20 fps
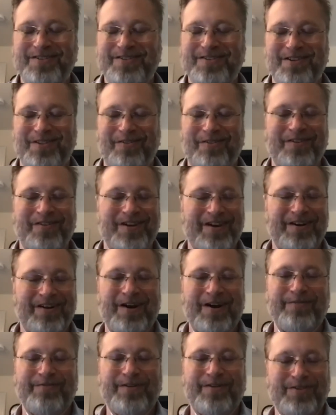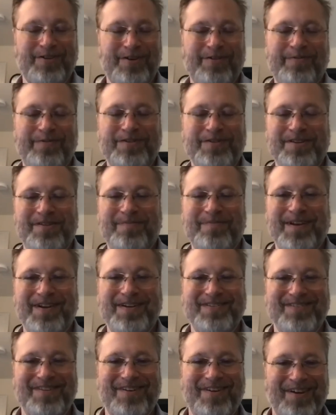to Laura Niedernhofer at the University of
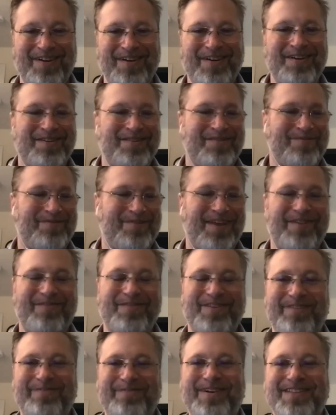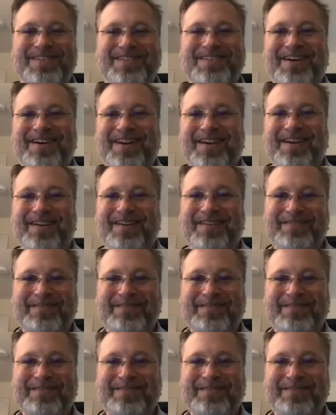Minnesota for that really fun study.